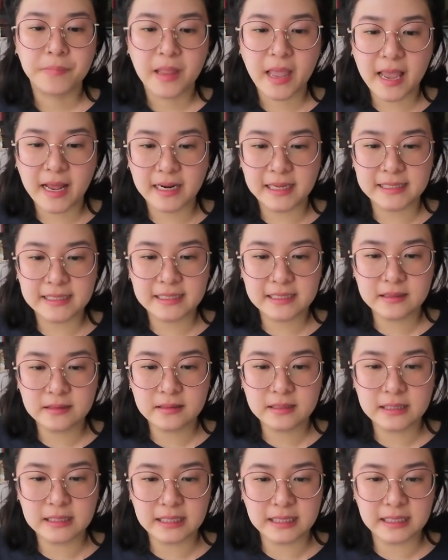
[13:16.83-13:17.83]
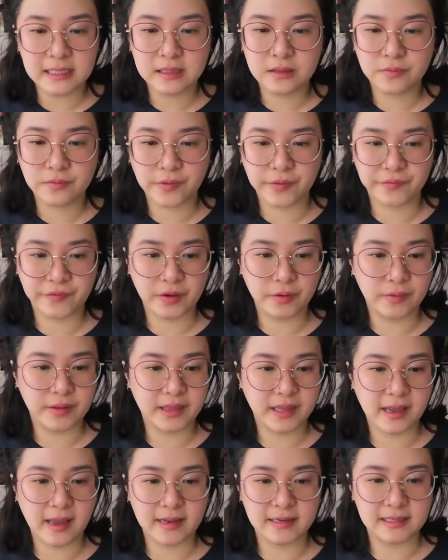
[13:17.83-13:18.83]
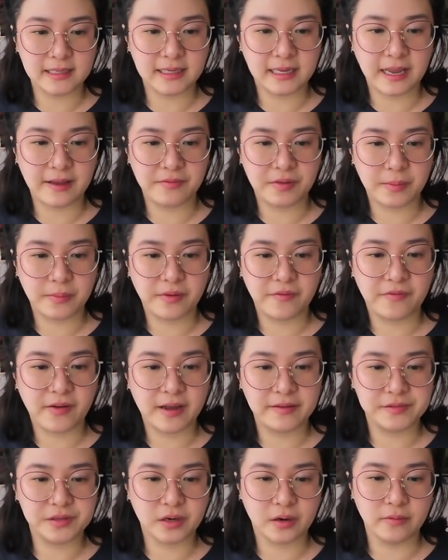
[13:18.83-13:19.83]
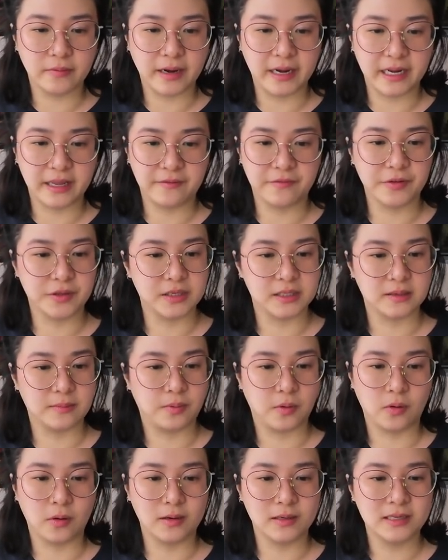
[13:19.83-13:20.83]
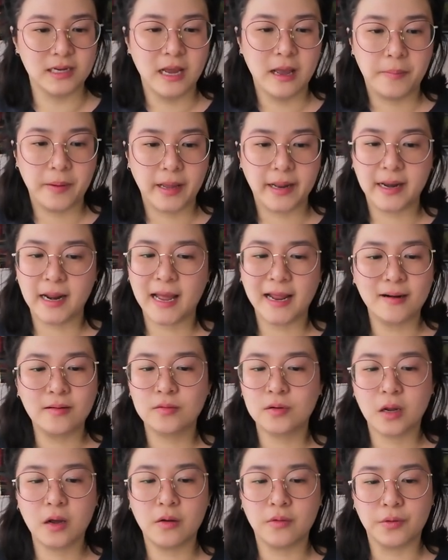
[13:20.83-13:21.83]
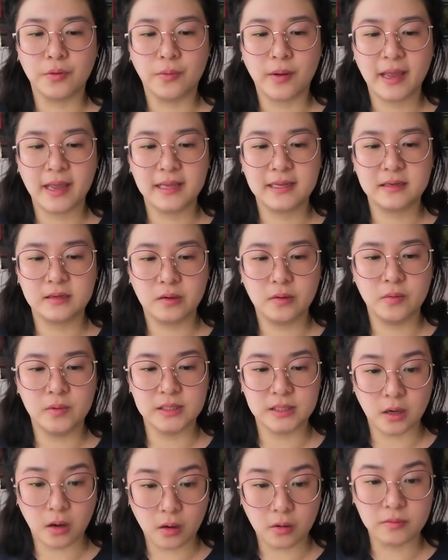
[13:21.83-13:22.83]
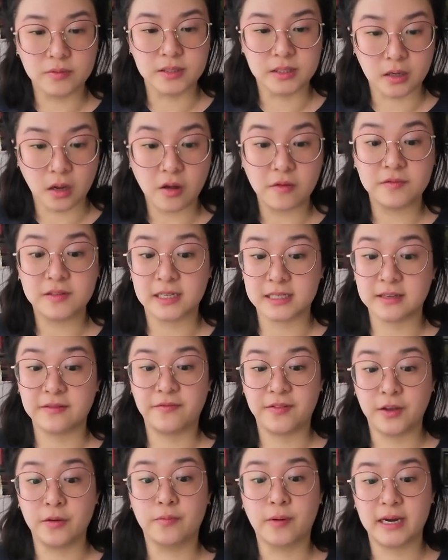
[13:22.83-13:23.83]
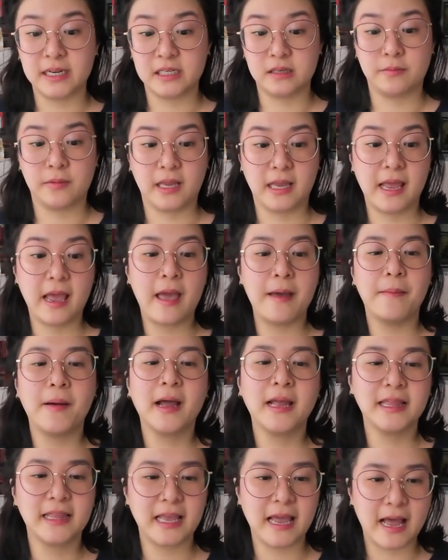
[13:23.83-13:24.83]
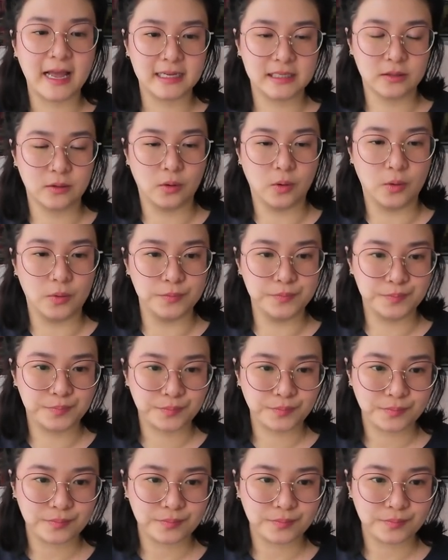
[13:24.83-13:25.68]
And I still deleted the review in the end and gave them a five star rating for the support. But I don't know, the way it was all resolved doesn't feel right to me. Am I the asshole?